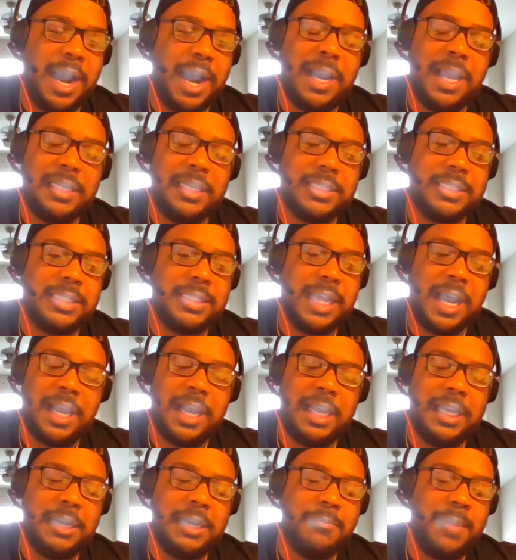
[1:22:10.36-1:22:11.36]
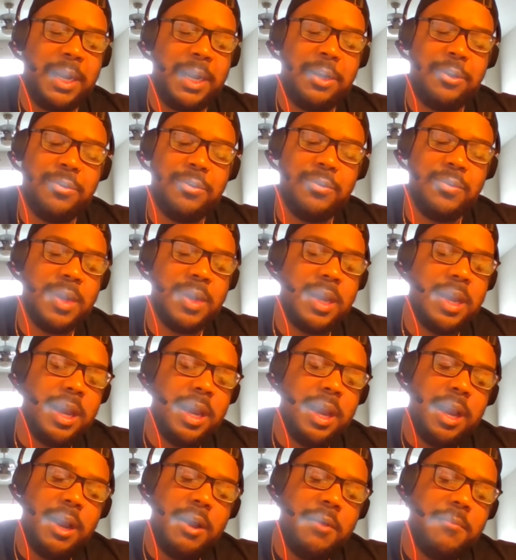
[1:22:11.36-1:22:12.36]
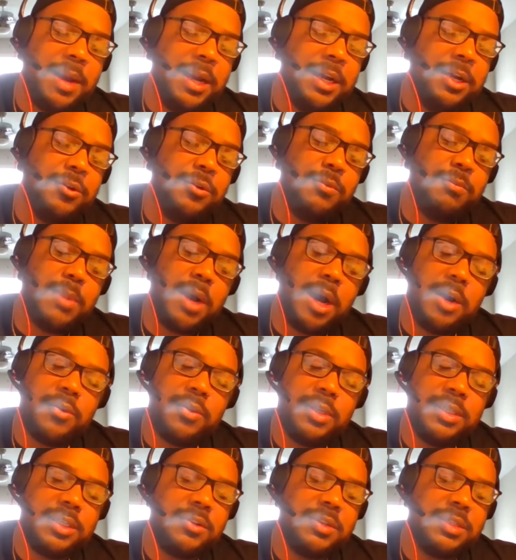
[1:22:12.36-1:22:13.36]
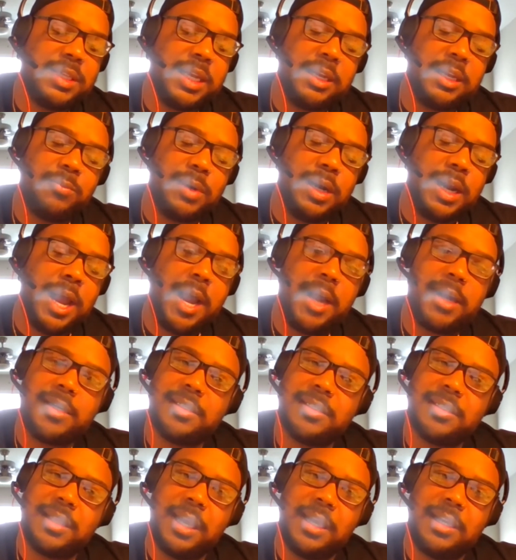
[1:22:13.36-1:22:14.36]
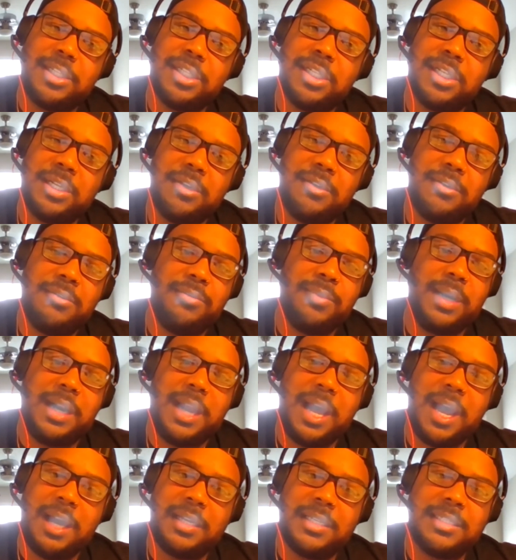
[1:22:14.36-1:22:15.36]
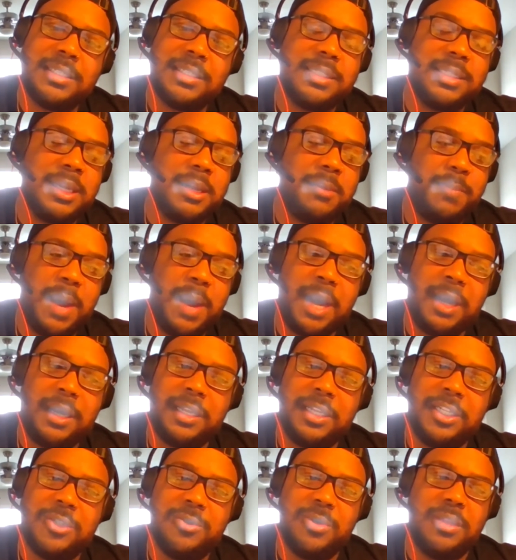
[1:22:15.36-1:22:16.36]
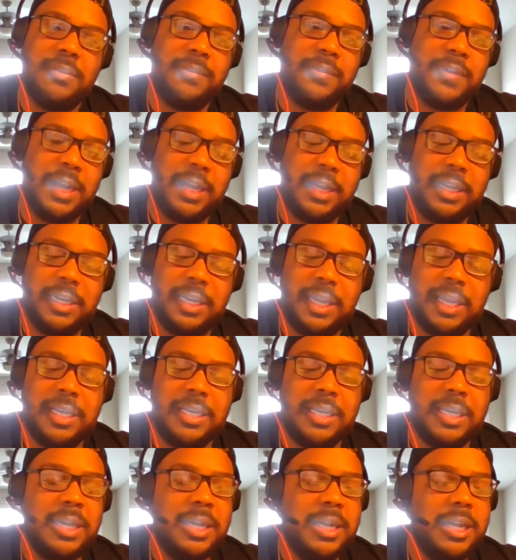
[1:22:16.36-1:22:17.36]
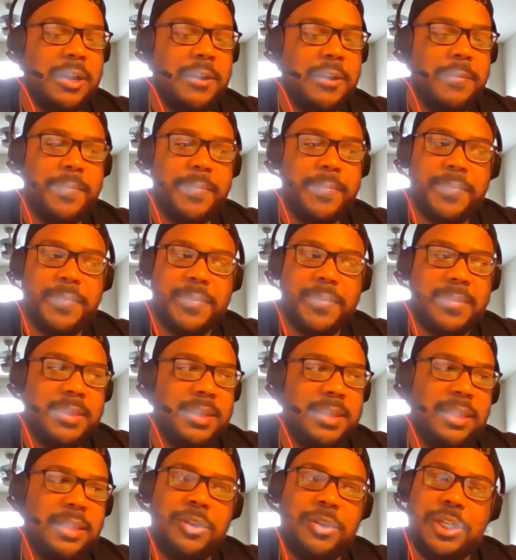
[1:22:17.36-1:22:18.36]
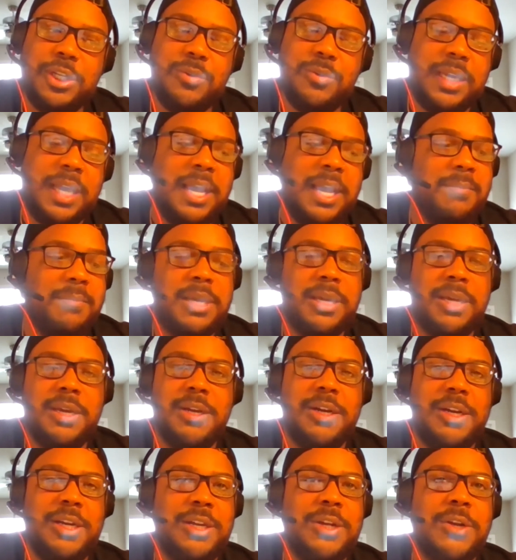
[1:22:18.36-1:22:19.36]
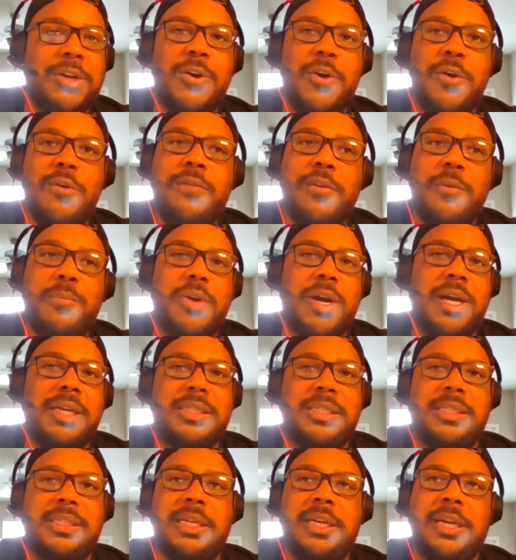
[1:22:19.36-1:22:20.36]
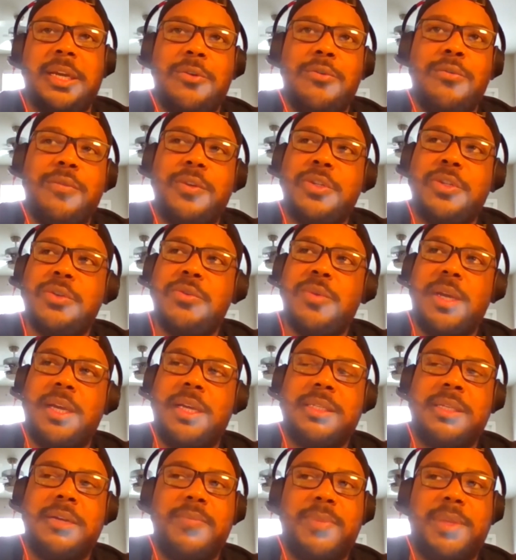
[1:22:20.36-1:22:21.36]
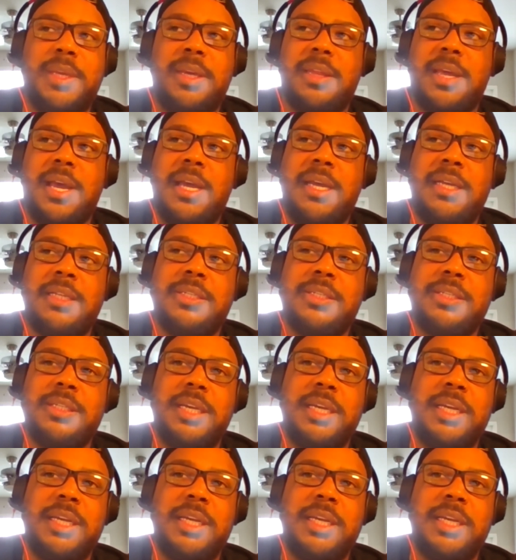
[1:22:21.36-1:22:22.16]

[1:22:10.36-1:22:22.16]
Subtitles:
I like my new motto this year is like, relax, like chill, relax, sit back, enjoy the flight. Like, you can't be over processing and overdoing something that it's